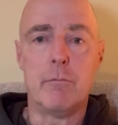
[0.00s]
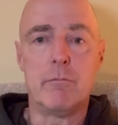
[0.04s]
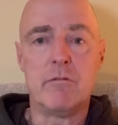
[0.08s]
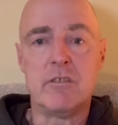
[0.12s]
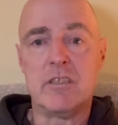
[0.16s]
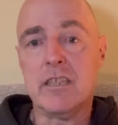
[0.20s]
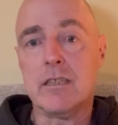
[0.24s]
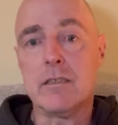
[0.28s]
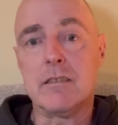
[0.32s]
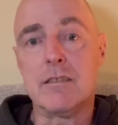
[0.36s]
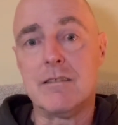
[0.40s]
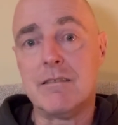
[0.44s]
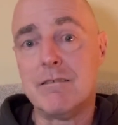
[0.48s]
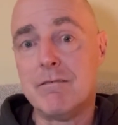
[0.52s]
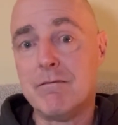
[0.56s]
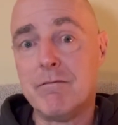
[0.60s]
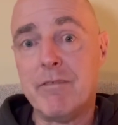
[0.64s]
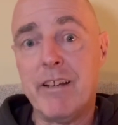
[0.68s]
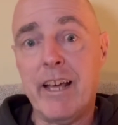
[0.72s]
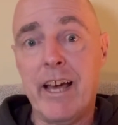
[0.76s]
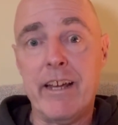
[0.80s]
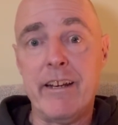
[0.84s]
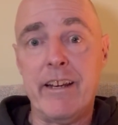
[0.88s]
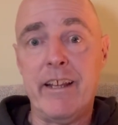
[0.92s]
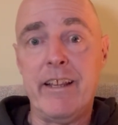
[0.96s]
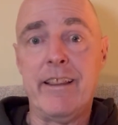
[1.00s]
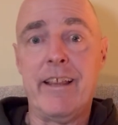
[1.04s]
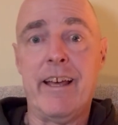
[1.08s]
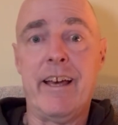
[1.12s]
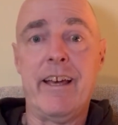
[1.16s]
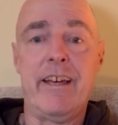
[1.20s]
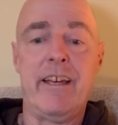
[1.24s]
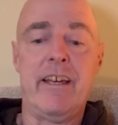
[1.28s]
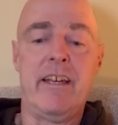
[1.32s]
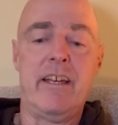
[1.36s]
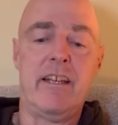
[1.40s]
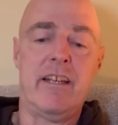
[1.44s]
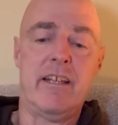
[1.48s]
Just adding
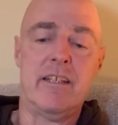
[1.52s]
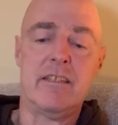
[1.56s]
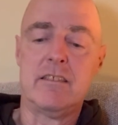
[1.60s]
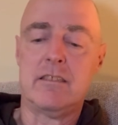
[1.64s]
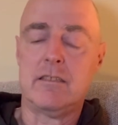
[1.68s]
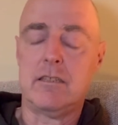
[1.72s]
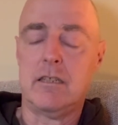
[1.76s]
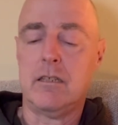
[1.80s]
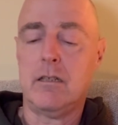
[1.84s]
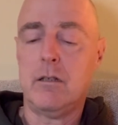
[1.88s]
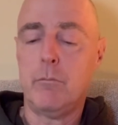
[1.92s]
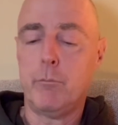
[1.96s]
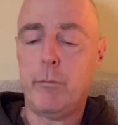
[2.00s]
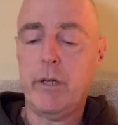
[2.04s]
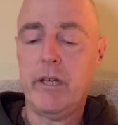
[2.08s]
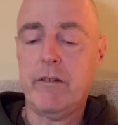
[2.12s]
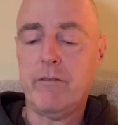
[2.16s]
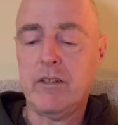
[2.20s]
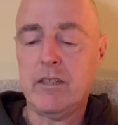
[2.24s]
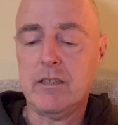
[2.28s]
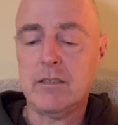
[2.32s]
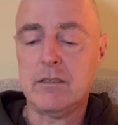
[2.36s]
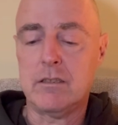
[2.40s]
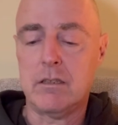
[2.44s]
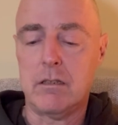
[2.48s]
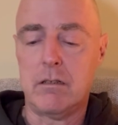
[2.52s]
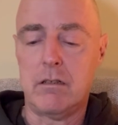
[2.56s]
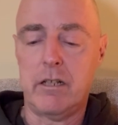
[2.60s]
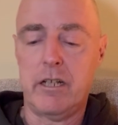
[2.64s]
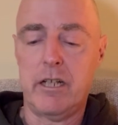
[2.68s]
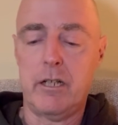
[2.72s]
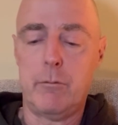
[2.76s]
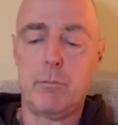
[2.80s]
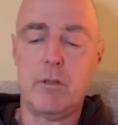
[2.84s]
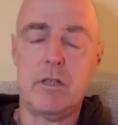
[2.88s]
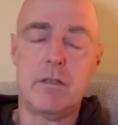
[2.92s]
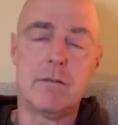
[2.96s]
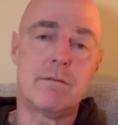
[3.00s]
that in as a bit of an
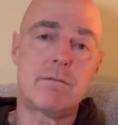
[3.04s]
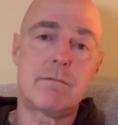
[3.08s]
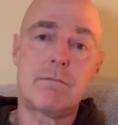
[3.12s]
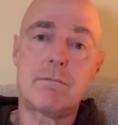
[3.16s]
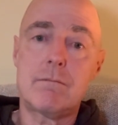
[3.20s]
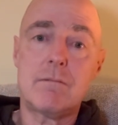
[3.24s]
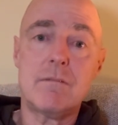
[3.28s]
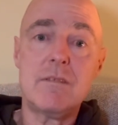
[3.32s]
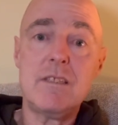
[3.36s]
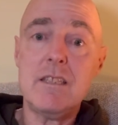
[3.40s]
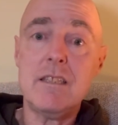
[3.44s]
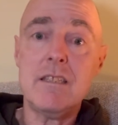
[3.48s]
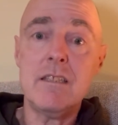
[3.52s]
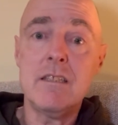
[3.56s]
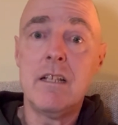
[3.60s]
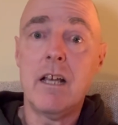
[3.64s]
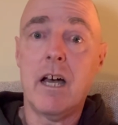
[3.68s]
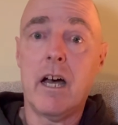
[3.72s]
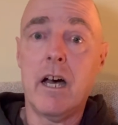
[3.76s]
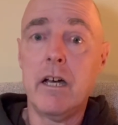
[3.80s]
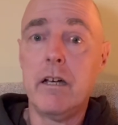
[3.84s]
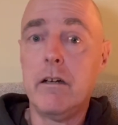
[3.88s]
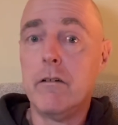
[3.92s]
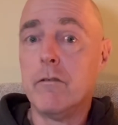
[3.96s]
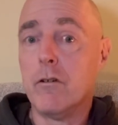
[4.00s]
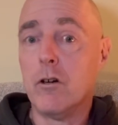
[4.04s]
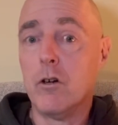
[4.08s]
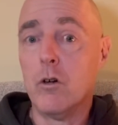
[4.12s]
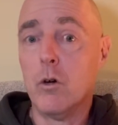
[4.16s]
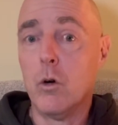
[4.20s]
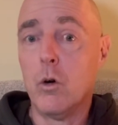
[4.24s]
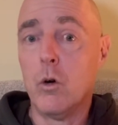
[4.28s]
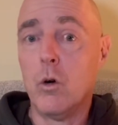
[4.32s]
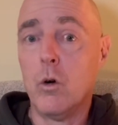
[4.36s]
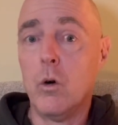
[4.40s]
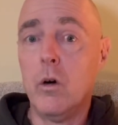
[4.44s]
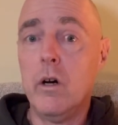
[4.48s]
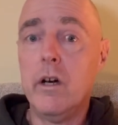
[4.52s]
aside, but
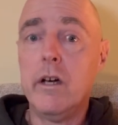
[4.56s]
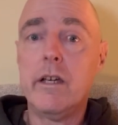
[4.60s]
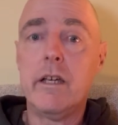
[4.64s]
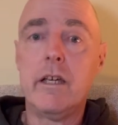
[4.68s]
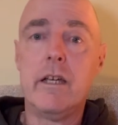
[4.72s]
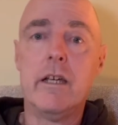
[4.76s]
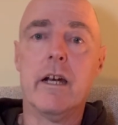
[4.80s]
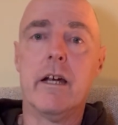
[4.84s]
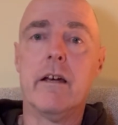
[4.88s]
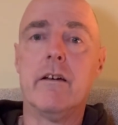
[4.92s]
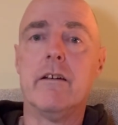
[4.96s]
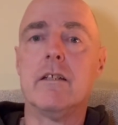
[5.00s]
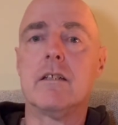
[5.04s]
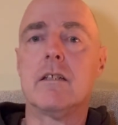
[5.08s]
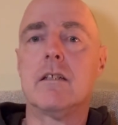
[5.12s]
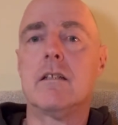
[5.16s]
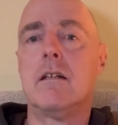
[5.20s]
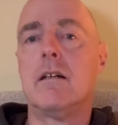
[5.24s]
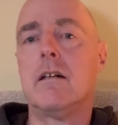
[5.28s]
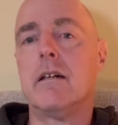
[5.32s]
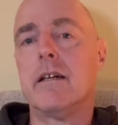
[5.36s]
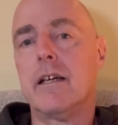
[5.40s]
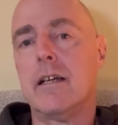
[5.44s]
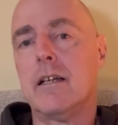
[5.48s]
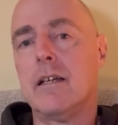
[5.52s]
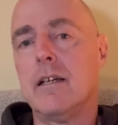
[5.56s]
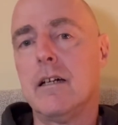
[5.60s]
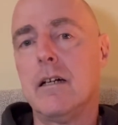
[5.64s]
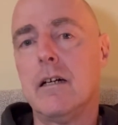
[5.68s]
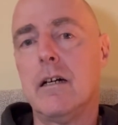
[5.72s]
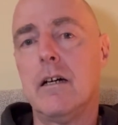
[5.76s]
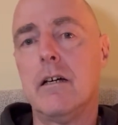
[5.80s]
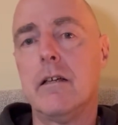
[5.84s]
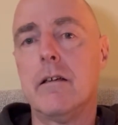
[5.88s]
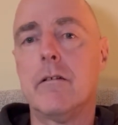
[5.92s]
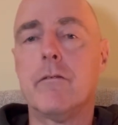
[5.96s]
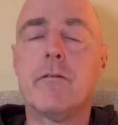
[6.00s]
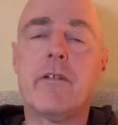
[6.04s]
overall, you know, it's like
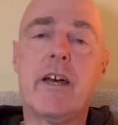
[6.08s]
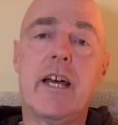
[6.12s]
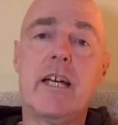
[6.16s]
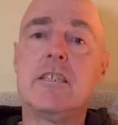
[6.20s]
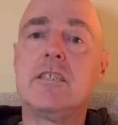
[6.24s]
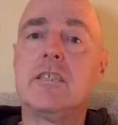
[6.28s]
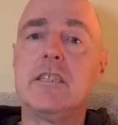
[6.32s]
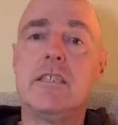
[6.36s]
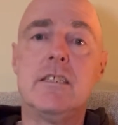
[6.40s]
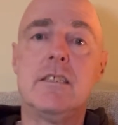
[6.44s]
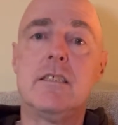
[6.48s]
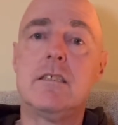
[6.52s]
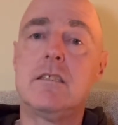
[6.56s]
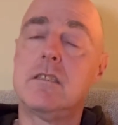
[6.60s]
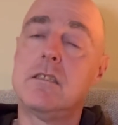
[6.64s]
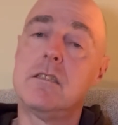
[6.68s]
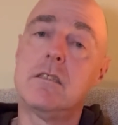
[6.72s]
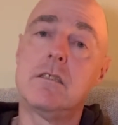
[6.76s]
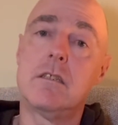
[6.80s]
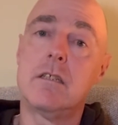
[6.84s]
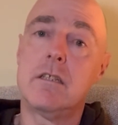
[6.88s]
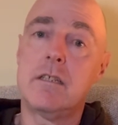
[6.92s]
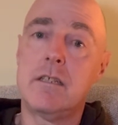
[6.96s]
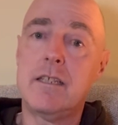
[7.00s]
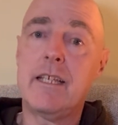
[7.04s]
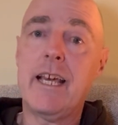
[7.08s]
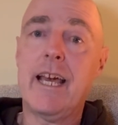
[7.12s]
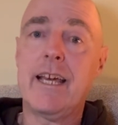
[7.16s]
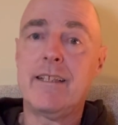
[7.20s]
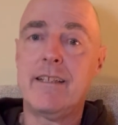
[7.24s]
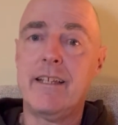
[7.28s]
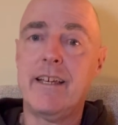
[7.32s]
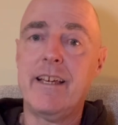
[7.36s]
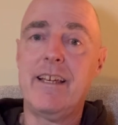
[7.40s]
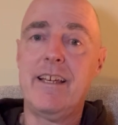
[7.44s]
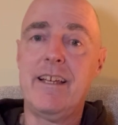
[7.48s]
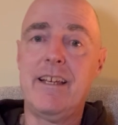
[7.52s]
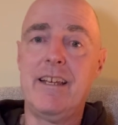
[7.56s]
fascists
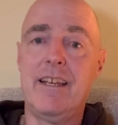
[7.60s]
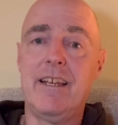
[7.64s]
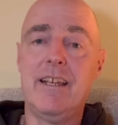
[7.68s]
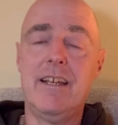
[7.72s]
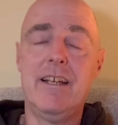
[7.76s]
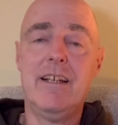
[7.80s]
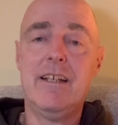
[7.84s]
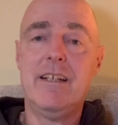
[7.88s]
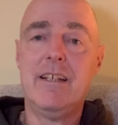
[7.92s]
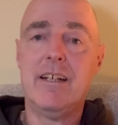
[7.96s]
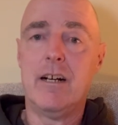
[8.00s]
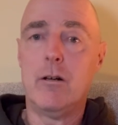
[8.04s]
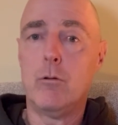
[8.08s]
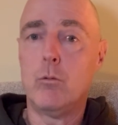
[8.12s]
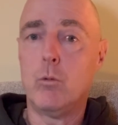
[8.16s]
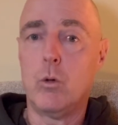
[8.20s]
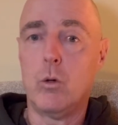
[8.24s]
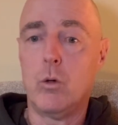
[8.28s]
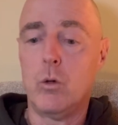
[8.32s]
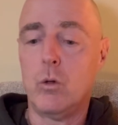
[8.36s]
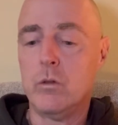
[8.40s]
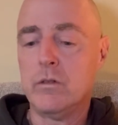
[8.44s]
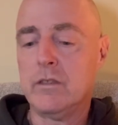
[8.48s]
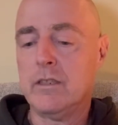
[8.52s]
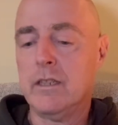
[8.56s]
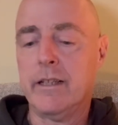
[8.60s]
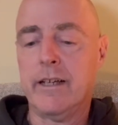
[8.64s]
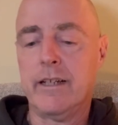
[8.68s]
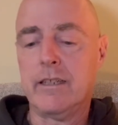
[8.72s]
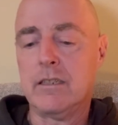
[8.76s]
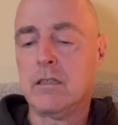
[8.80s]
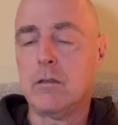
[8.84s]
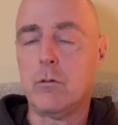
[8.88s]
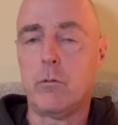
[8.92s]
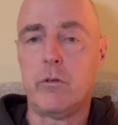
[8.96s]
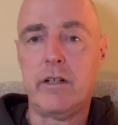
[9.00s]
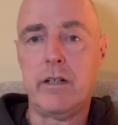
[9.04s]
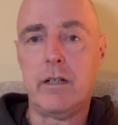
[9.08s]
getting awards, and that's
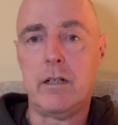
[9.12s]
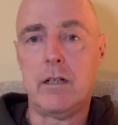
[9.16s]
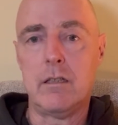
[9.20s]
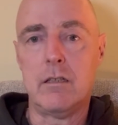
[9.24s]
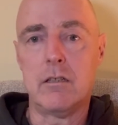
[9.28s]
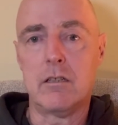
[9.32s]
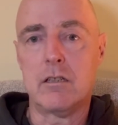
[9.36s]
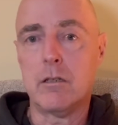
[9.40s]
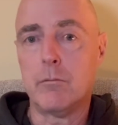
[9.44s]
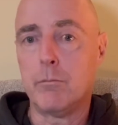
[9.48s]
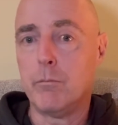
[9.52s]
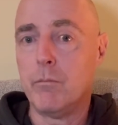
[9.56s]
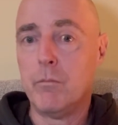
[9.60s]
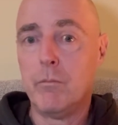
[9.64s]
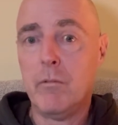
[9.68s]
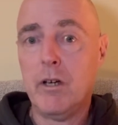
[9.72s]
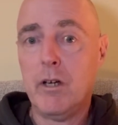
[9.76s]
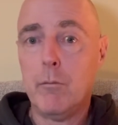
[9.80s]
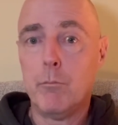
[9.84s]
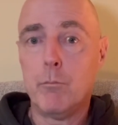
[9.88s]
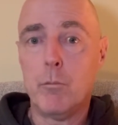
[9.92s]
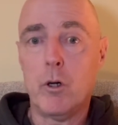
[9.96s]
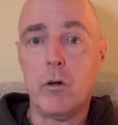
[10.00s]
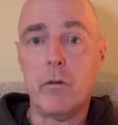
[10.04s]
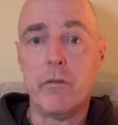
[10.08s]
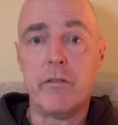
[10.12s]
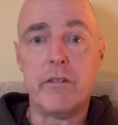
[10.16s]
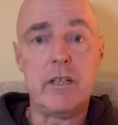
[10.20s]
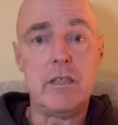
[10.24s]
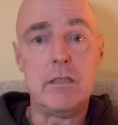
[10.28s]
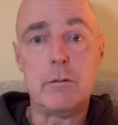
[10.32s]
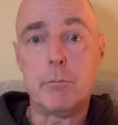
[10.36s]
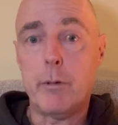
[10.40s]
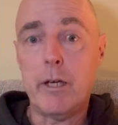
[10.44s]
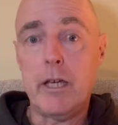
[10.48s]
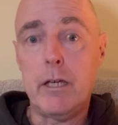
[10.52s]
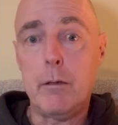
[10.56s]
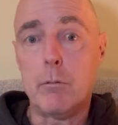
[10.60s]
the way I look upon these
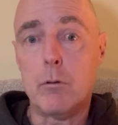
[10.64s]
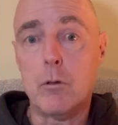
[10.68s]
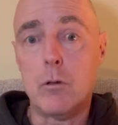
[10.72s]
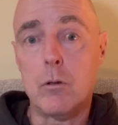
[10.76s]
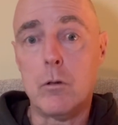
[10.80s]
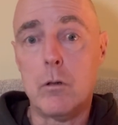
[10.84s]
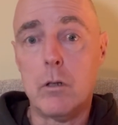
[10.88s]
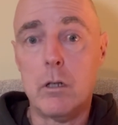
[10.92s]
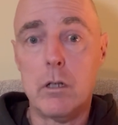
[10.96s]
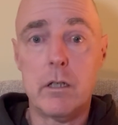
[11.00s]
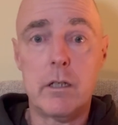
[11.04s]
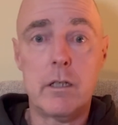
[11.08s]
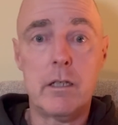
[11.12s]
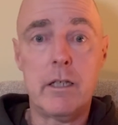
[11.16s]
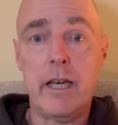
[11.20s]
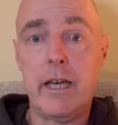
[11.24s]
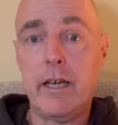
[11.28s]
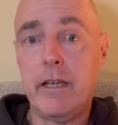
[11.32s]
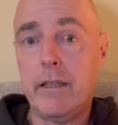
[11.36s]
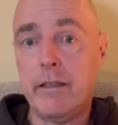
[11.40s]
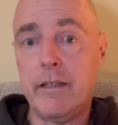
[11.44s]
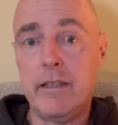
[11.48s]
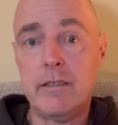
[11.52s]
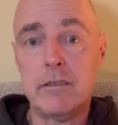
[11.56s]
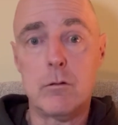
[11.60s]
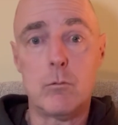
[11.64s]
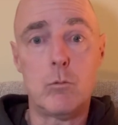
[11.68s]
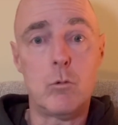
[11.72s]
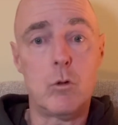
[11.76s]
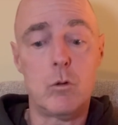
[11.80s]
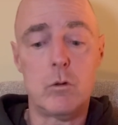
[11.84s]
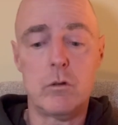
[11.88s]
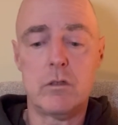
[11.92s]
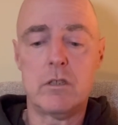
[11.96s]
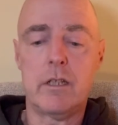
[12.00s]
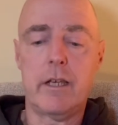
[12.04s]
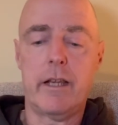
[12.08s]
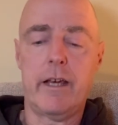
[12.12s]
people getting these
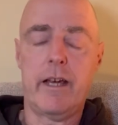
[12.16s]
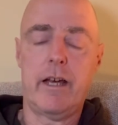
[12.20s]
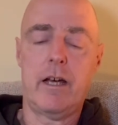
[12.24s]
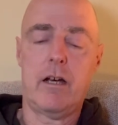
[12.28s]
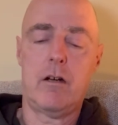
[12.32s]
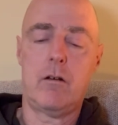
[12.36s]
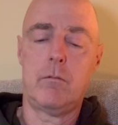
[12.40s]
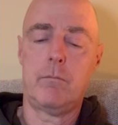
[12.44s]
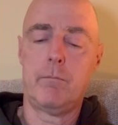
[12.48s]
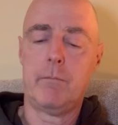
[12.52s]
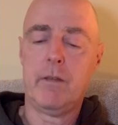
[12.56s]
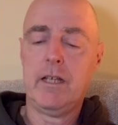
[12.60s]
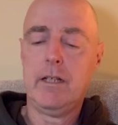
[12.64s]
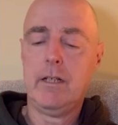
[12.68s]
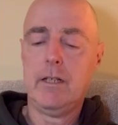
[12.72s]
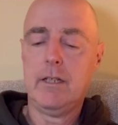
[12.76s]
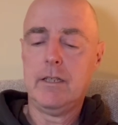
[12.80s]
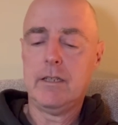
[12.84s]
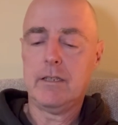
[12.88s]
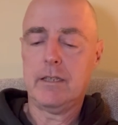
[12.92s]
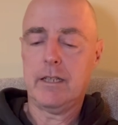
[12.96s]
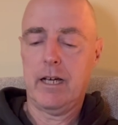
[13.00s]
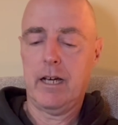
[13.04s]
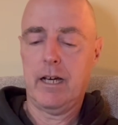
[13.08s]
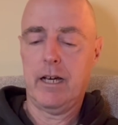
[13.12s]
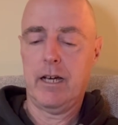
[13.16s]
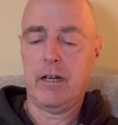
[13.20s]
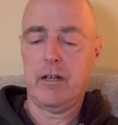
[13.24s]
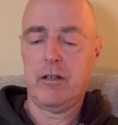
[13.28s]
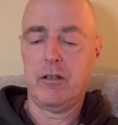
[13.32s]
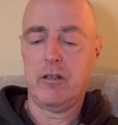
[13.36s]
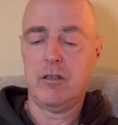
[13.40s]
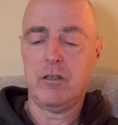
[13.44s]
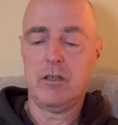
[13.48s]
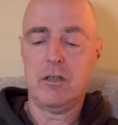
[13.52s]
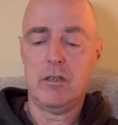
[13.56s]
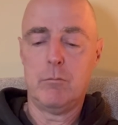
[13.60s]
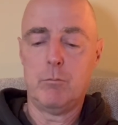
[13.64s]
awards now. So
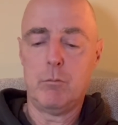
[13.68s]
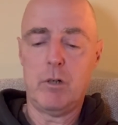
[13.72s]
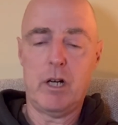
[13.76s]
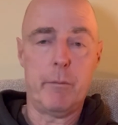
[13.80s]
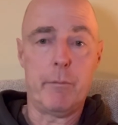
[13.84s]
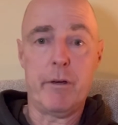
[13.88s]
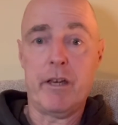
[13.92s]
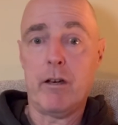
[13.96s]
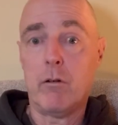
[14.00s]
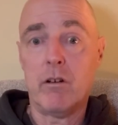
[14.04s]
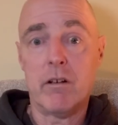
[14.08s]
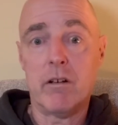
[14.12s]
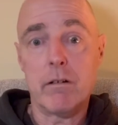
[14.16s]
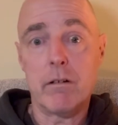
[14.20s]
might be